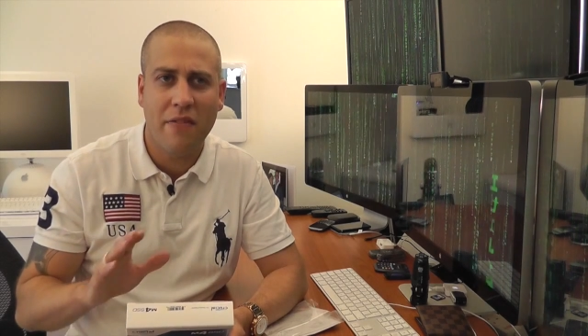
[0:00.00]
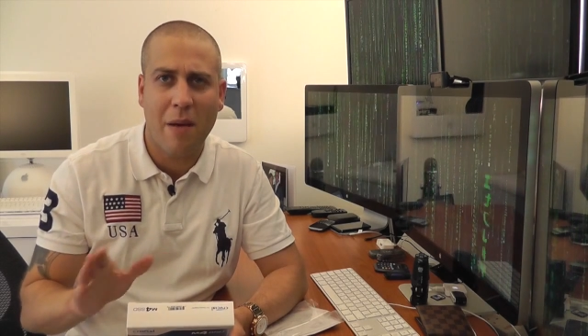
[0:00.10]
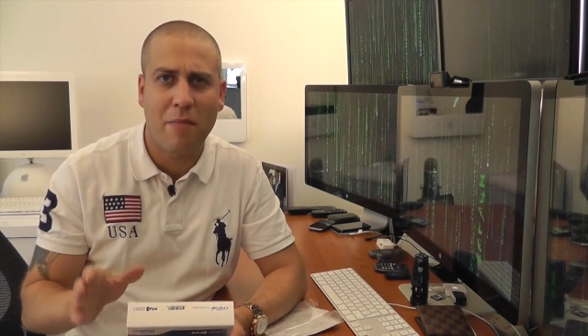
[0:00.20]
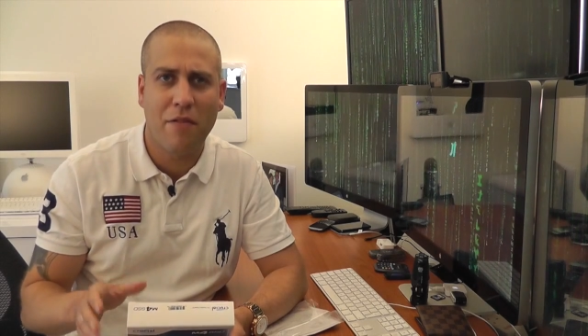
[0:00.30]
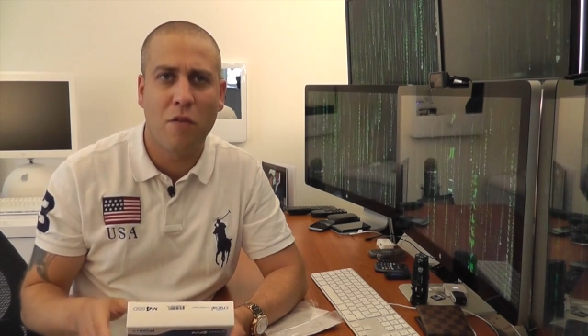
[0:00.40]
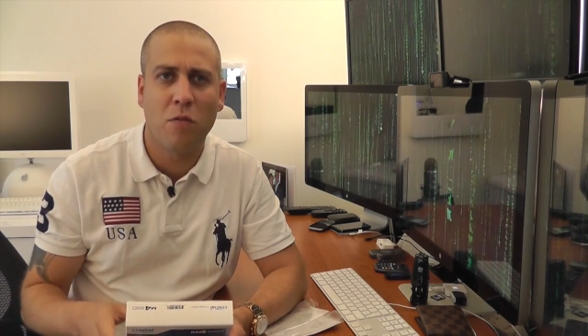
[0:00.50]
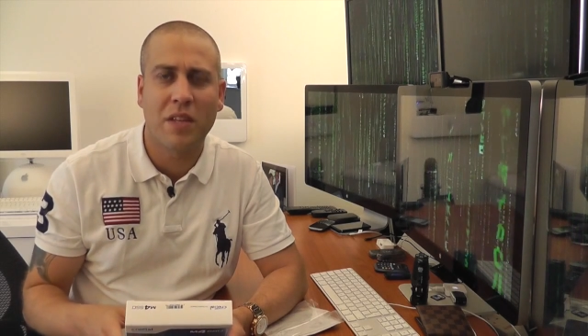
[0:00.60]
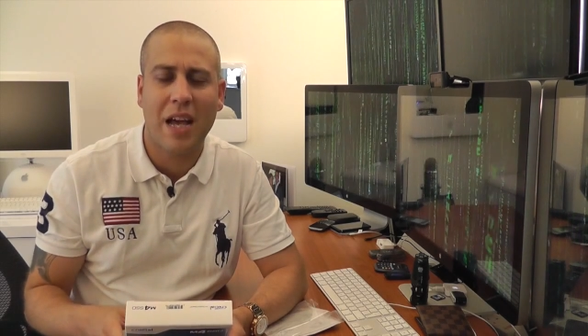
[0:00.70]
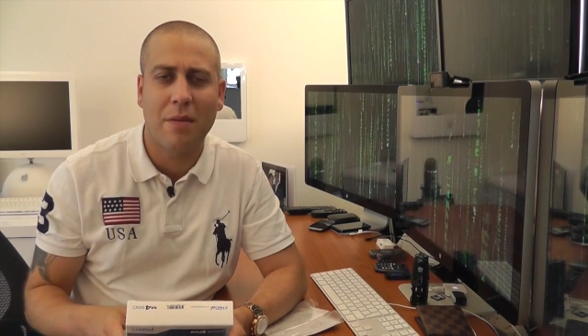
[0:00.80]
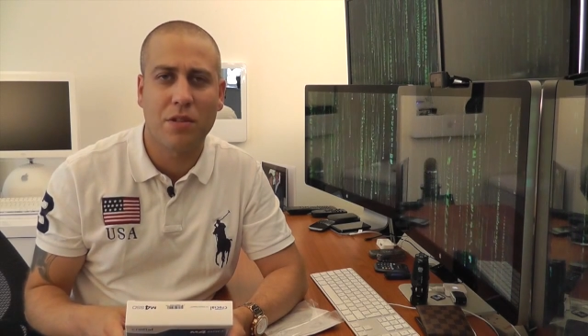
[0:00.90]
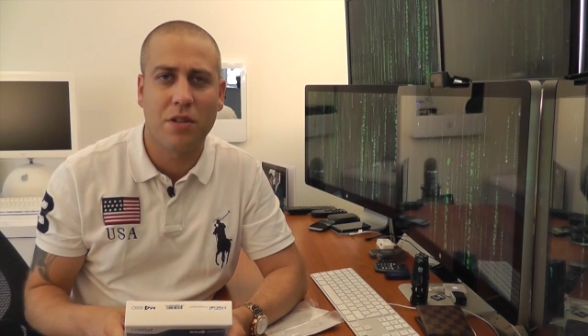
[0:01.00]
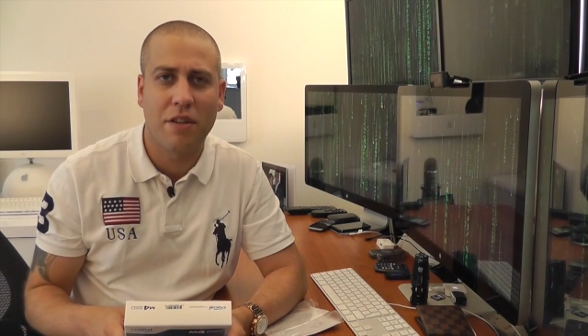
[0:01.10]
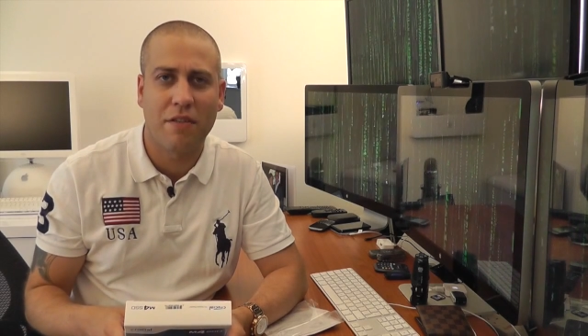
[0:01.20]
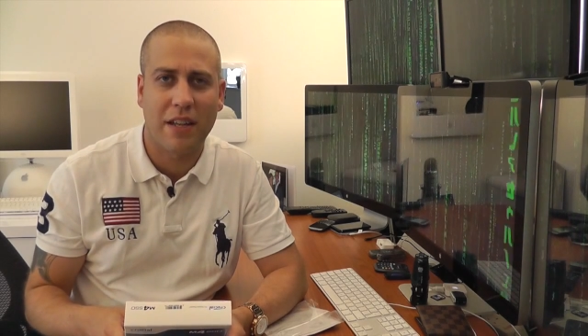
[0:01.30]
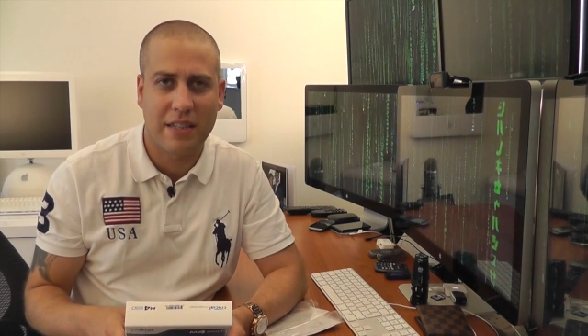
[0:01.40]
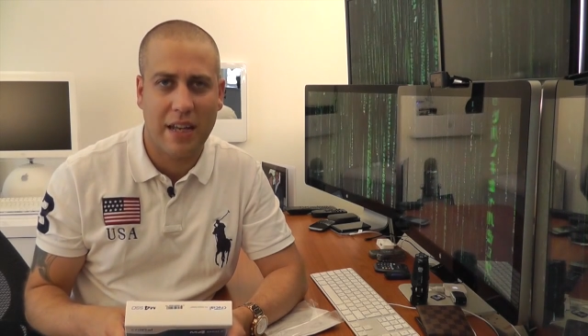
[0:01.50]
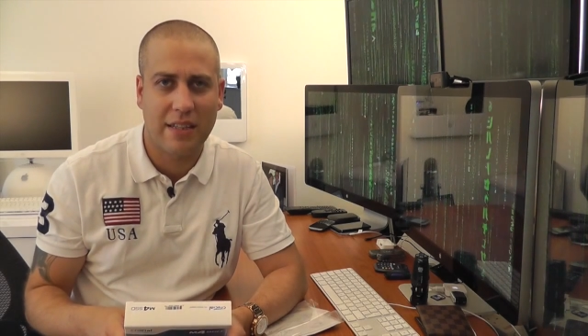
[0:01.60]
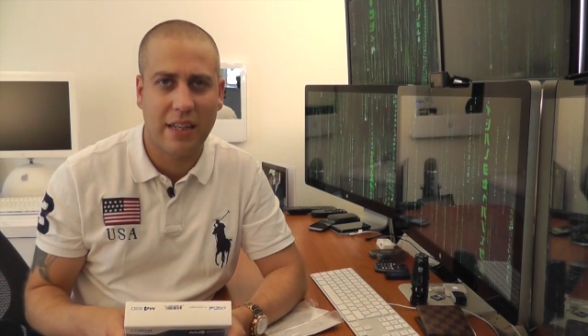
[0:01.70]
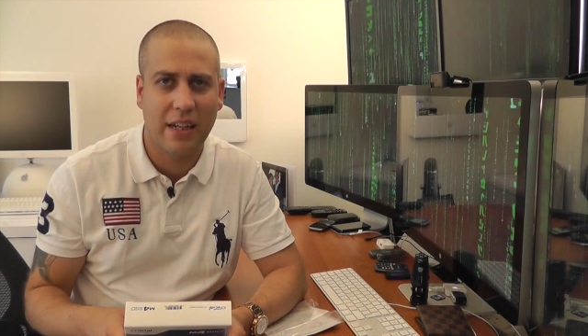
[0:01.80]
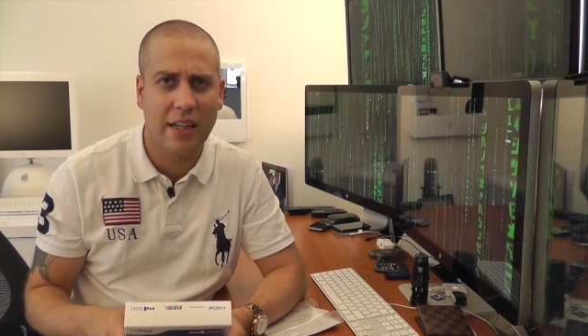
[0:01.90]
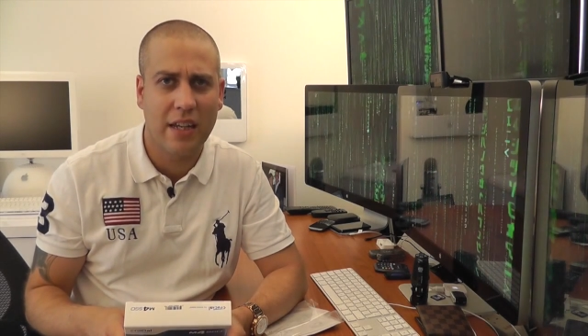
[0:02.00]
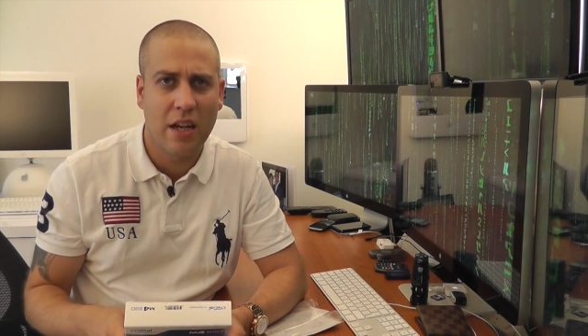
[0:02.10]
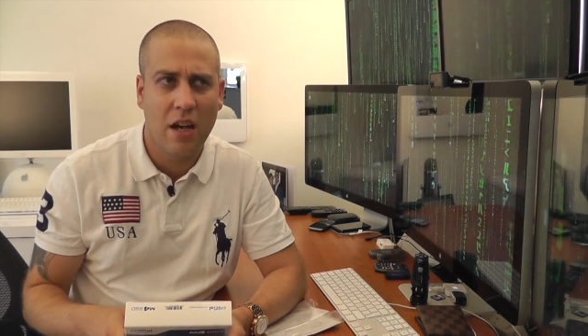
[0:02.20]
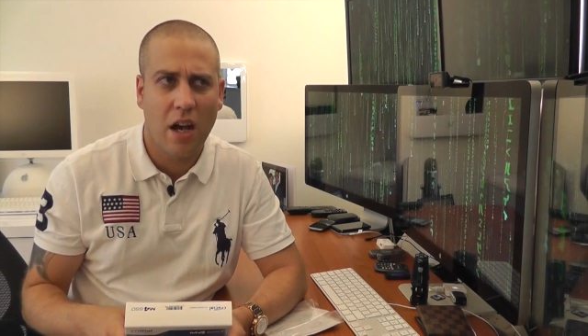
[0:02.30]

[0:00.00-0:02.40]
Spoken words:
and that performed absolutely fantastically.